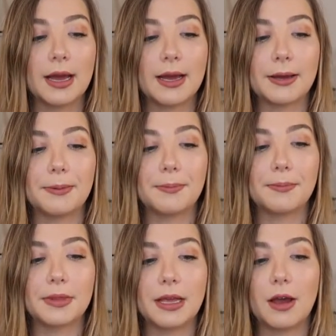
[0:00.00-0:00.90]

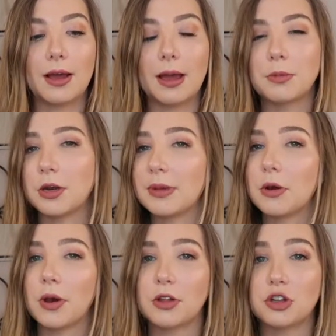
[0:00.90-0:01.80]
Um, I'm gonna be
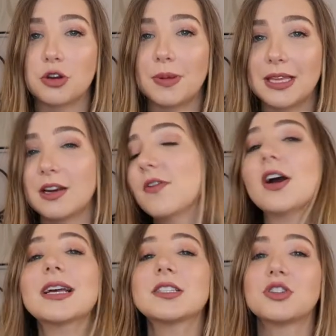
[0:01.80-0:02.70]
going on the trip at the end of
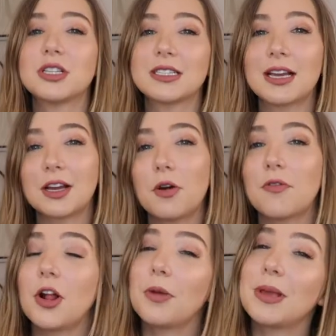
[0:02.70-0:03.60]
August, so just go
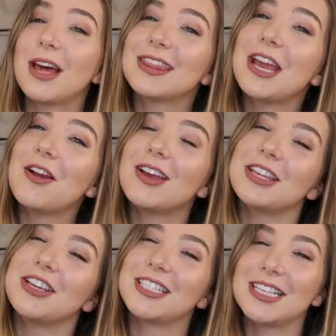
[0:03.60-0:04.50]
follow me on there and
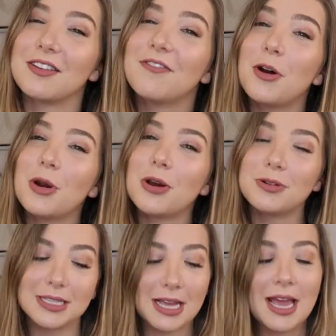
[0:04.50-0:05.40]
then you can see the photos.